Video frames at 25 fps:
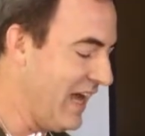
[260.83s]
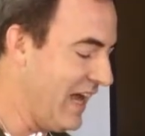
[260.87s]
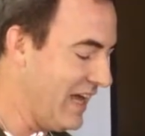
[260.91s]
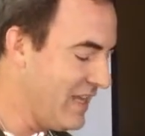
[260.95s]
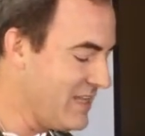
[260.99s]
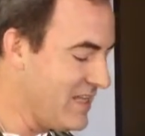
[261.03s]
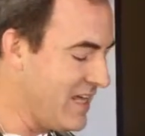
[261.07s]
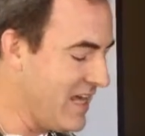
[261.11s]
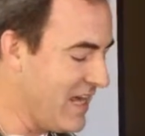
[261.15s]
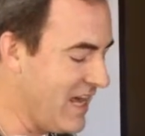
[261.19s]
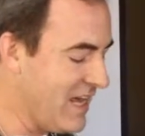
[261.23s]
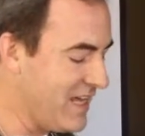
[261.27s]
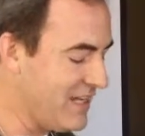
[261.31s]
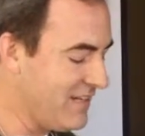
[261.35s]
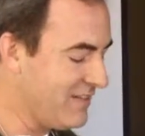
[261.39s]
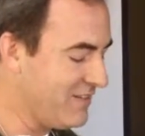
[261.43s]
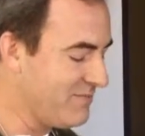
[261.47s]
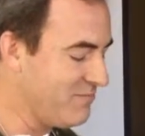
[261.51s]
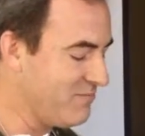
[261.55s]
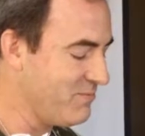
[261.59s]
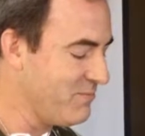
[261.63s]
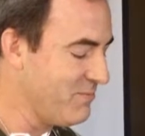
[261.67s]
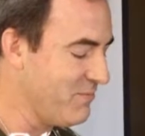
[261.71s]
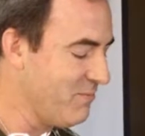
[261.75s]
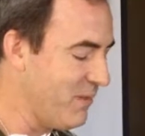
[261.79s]
And then
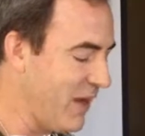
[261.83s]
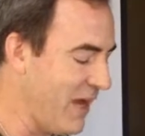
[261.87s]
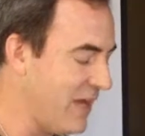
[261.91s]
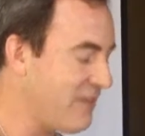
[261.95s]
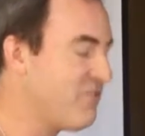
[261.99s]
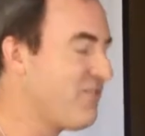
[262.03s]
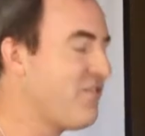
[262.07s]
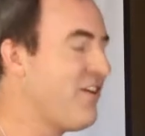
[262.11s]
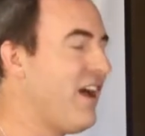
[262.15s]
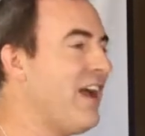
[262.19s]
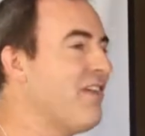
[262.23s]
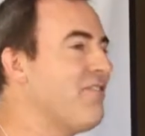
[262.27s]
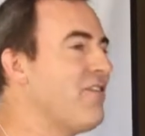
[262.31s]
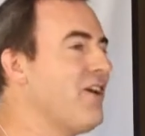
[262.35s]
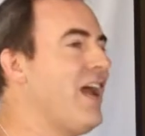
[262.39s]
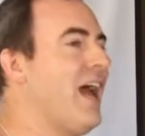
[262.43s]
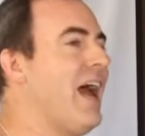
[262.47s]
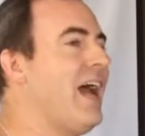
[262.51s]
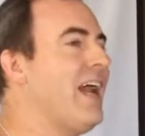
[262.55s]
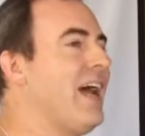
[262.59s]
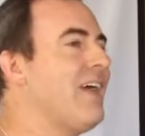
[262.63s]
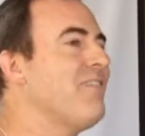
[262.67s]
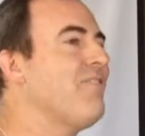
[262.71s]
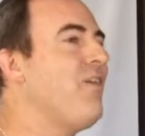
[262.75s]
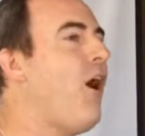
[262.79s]
my
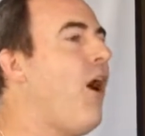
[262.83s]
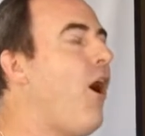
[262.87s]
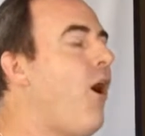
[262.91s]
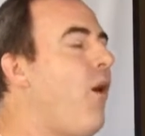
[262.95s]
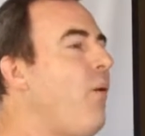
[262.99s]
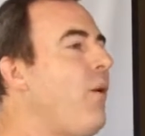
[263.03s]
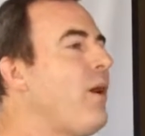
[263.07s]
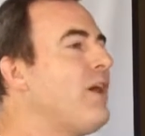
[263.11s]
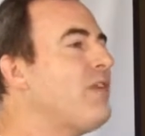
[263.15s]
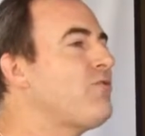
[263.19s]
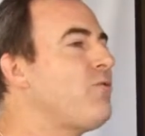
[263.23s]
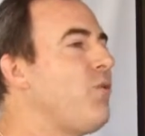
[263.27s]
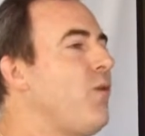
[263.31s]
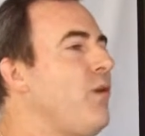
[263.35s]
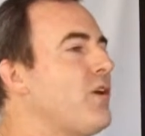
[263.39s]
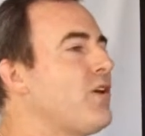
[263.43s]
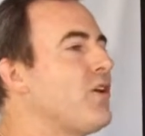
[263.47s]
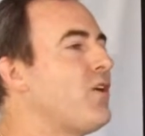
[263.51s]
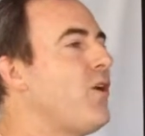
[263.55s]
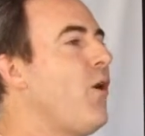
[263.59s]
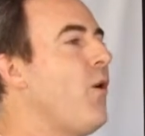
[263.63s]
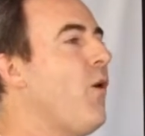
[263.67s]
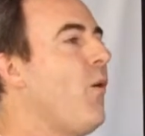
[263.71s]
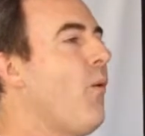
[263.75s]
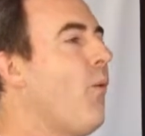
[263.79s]
favorite, and I've always
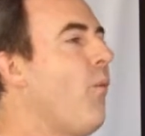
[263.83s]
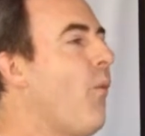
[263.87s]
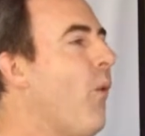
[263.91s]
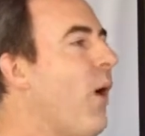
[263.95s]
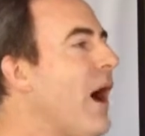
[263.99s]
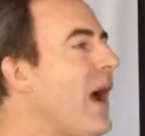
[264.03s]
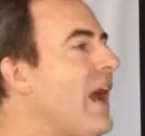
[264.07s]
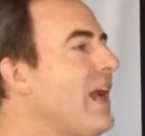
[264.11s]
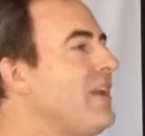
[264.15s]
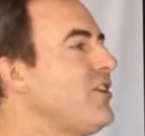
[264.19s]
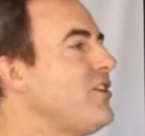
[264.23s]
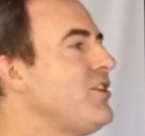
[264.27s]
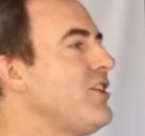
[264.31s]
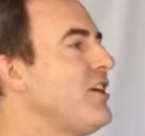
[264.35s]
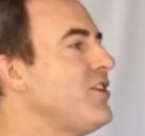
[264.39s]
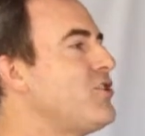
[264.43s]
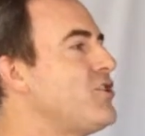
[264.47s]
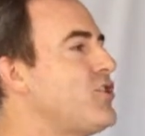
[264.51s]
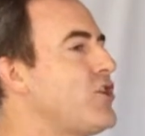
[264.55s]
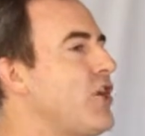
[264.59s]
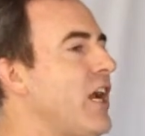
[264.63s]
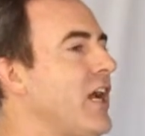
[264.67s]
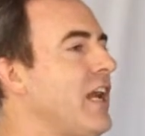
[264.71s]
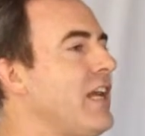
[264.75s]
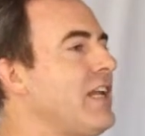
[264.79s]
wondered, why do the
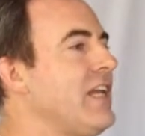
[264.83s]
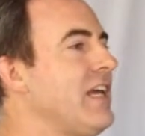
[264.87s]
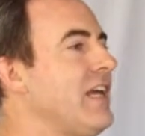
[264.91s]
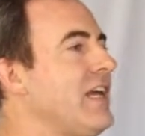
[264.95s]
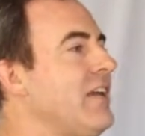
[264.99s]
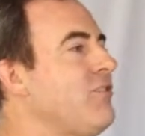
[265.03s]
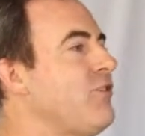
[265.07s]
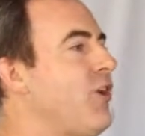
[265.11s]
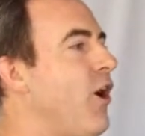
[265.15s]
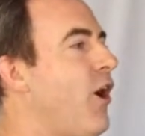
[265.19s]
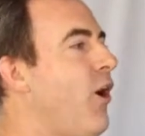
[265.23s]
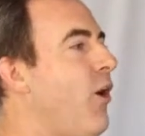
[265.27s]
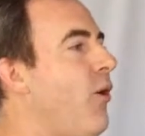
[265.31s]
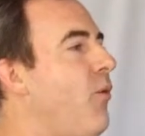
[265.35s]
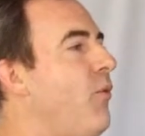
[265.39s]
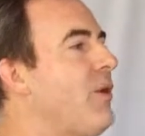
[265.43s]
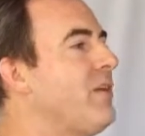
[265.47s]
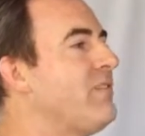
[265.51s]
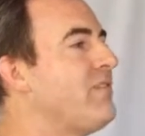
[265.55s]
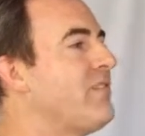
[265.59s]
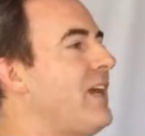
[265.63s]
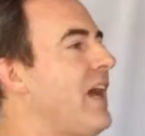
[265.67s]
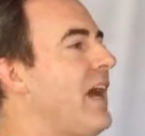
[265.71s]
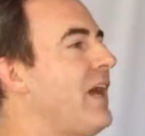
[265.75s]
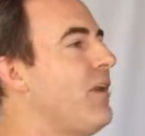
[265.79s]
Chinese
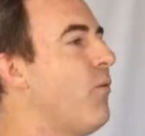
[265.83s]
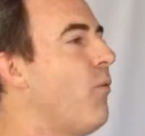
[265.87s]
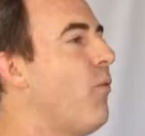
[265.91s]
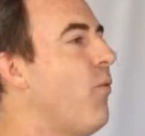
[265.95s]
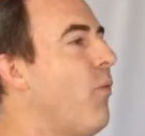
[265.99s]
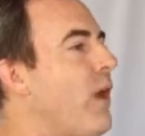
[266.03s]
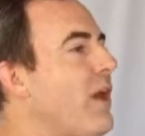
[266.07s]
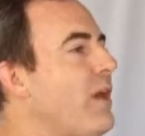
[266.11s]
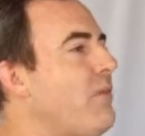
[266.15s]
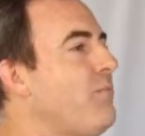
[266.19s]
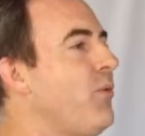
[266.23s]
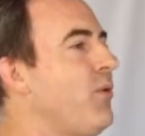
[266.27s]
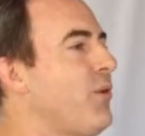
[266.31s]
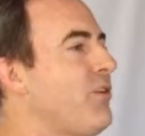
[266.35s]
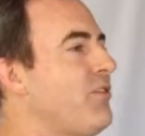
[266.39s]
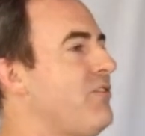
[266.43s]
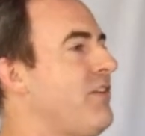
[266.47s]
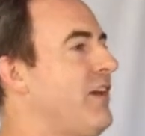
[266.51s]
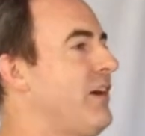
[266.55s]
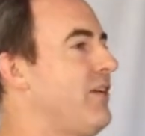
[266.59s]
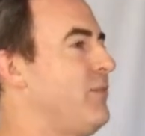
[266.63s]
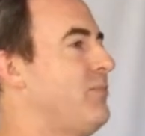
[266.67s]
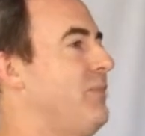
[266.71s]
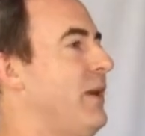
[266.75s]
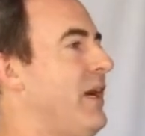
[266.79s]
always get way more
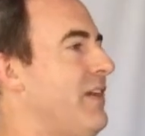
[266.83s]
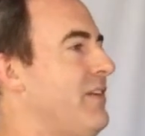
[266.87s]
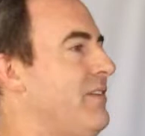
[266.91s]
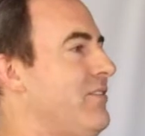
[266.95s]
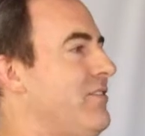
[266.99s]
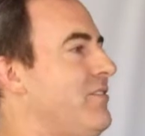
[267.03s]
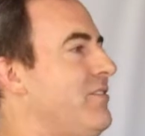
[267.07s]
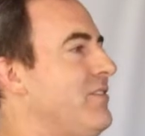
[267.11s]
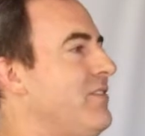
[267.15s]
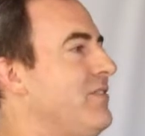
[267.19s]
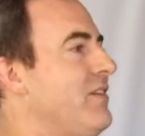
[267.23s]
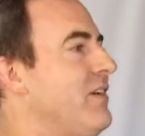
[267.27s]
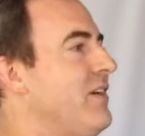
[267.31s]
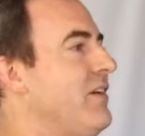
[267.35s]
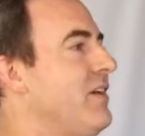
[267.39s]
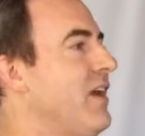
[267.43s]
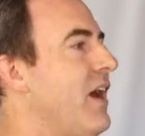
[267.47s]
sound bites?